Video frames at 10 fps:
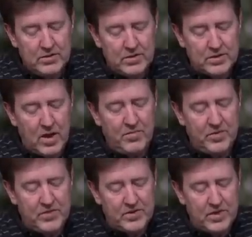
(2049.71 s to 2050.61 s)
Psalm
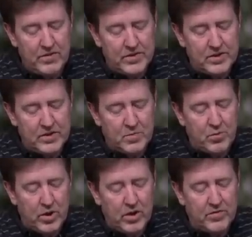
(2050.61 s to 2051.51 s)
fifty-seven says,
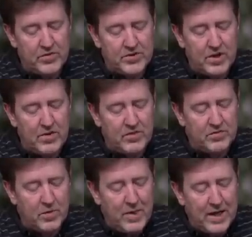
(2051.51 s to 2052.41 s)
prayer for safety
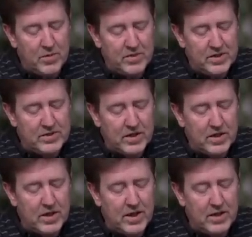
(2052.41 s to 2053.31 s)
from enemies,
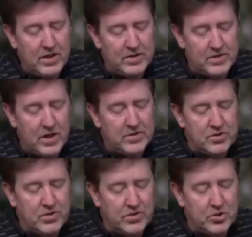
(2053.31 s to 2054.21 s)
and, and it
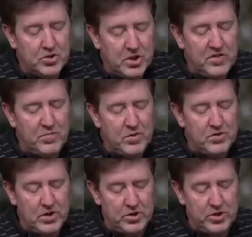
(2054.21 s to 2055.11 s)
says, to the chief
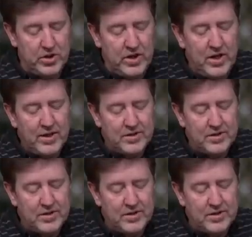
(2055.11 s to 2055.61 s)
musician,